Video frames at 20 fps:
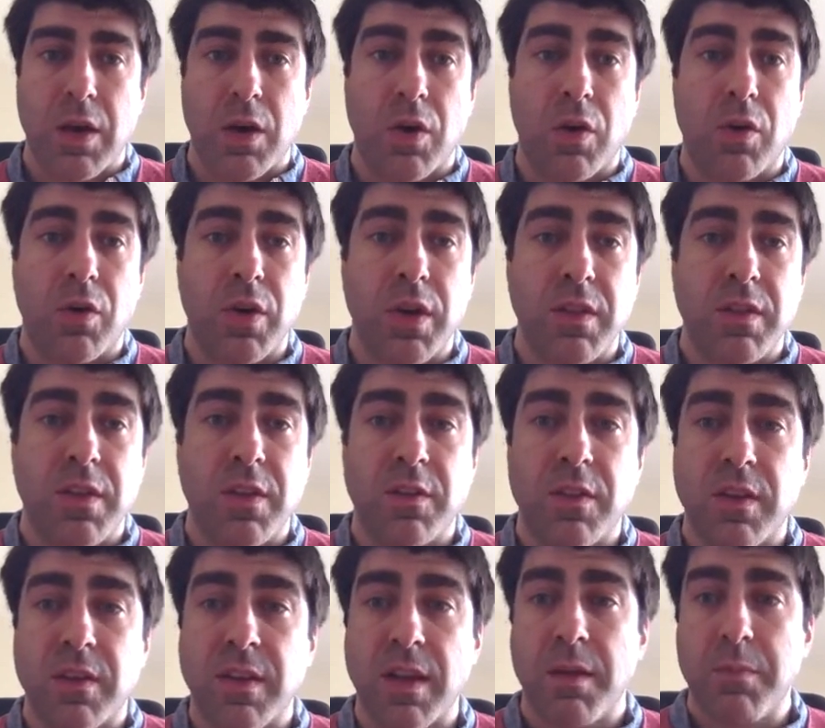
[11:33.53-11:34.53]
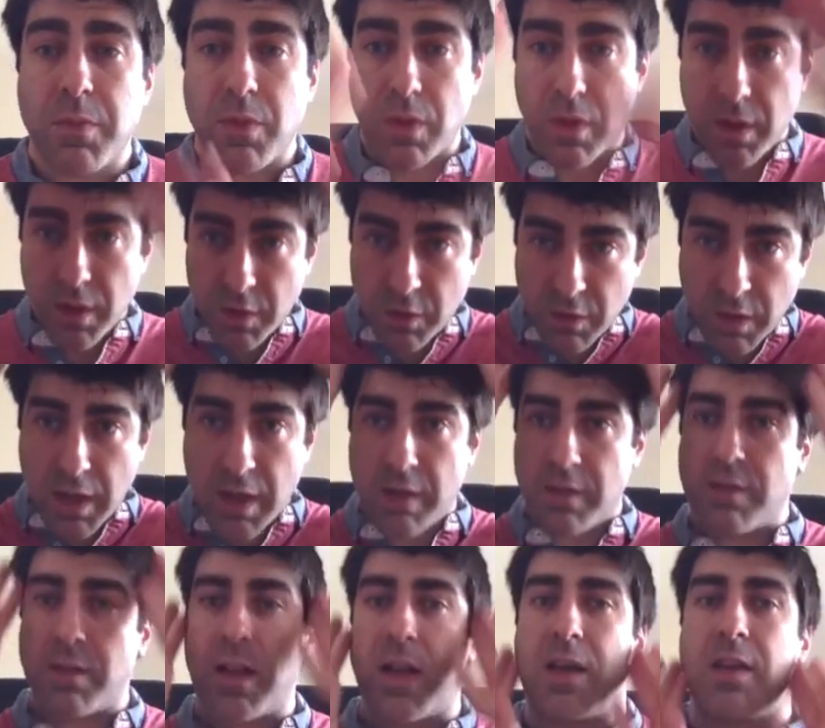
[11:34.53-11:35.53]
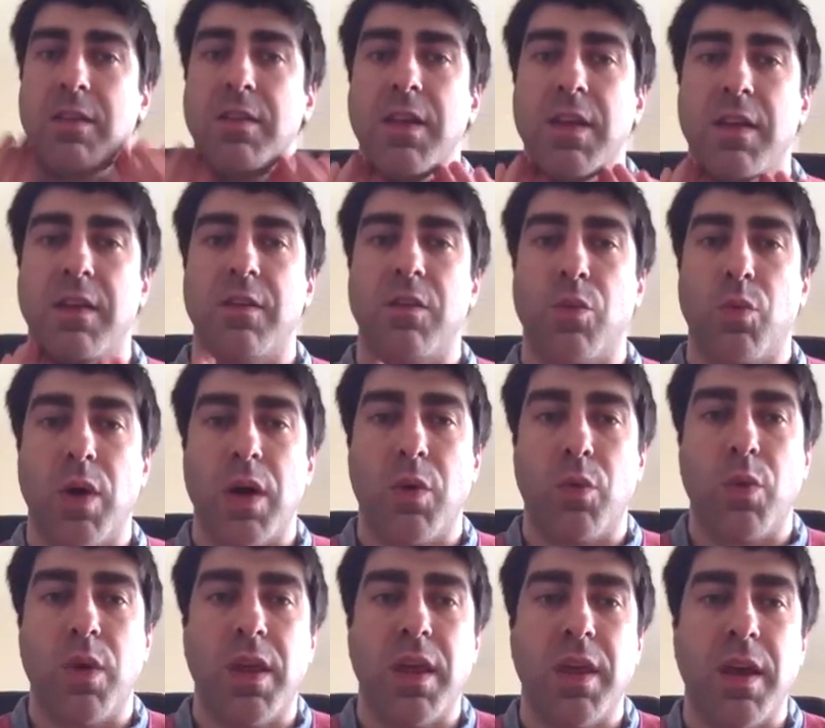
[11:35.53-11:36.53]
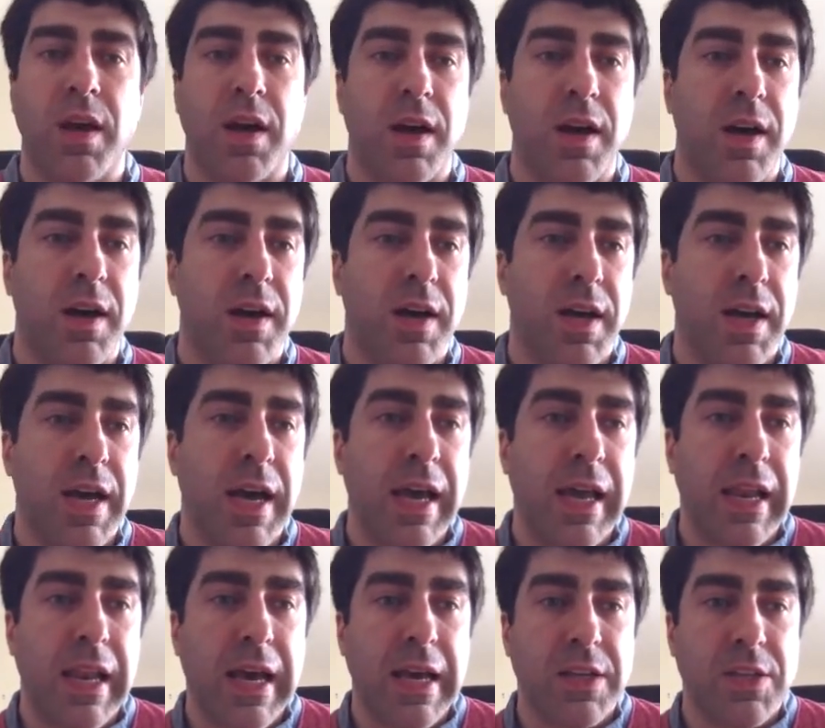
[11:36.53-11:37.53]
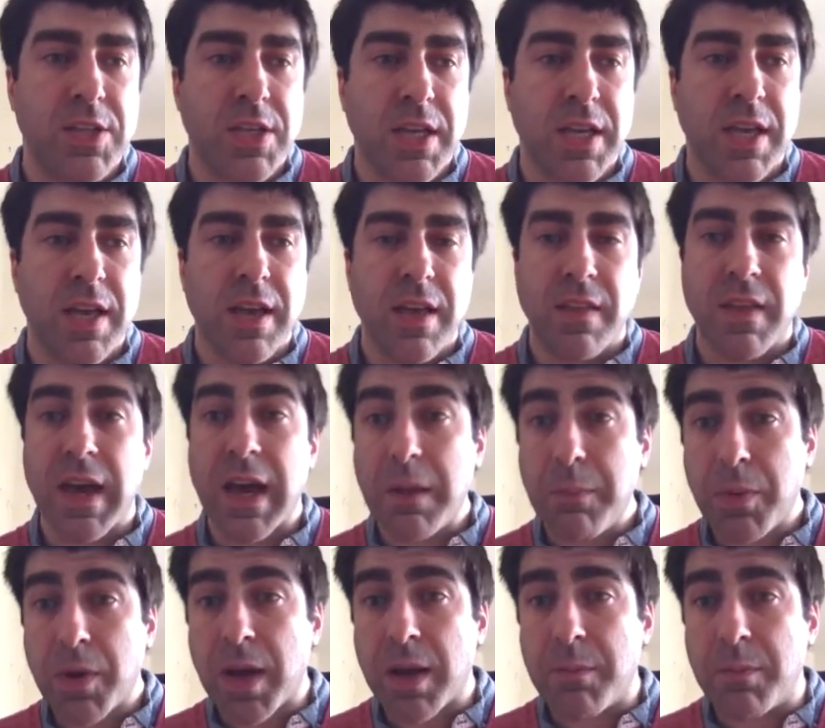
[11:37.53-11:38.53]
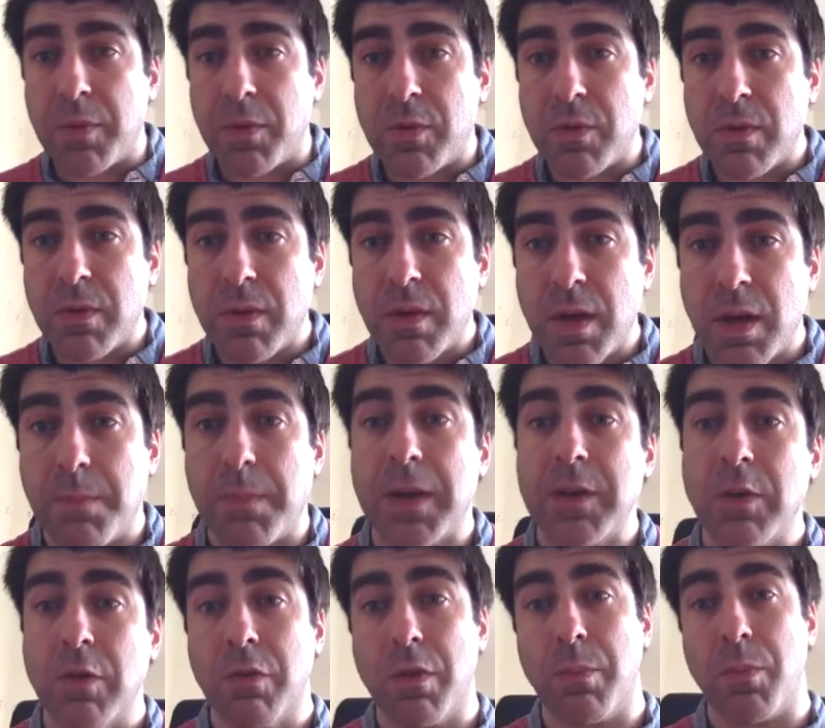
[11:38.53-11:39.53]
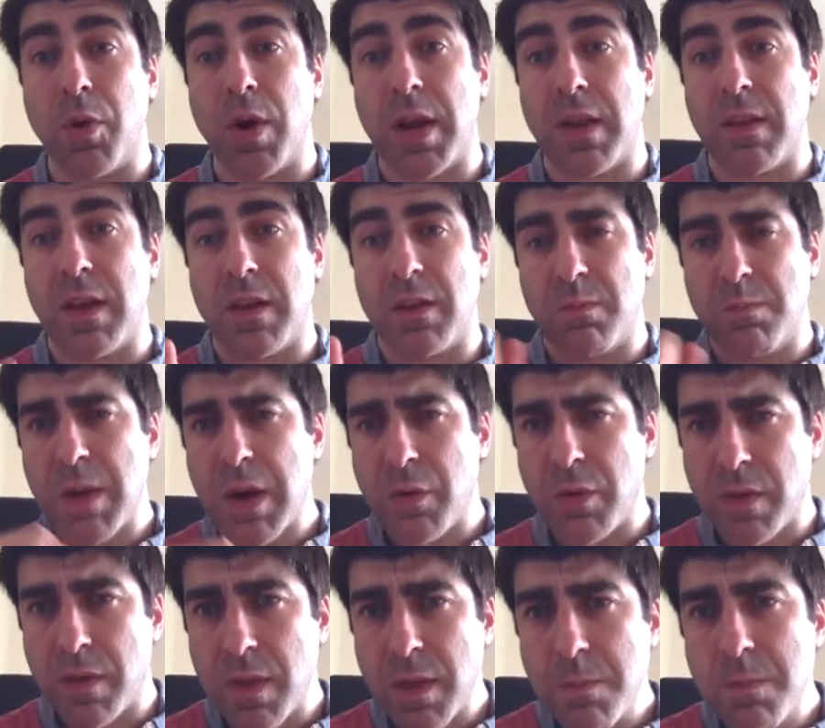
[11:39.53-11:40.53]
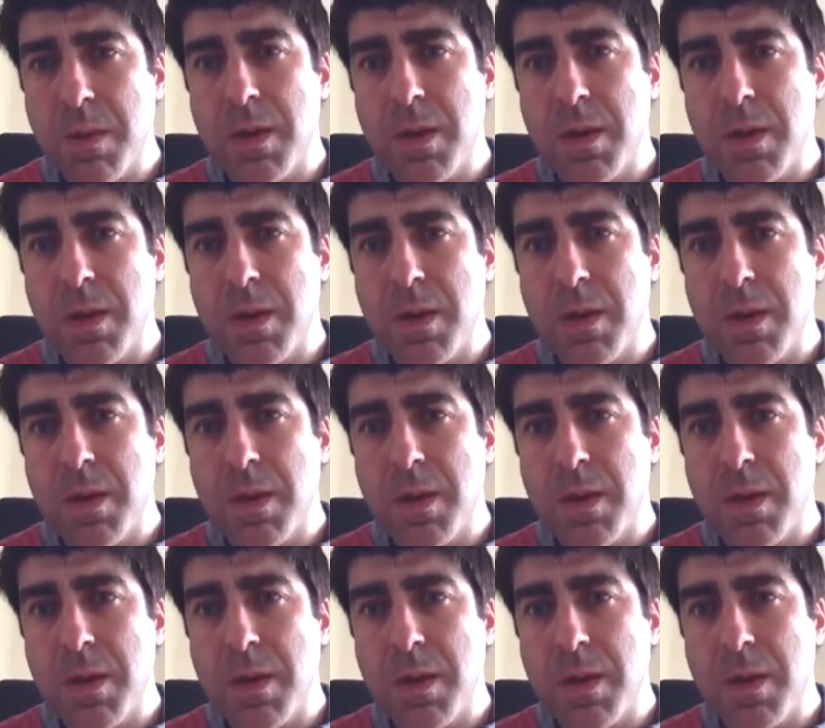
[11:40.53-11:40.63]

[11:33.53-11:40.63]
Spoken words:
Or in this example, a slice like this, where we are highlighting the hippocampus, a part of the brain that is very deep,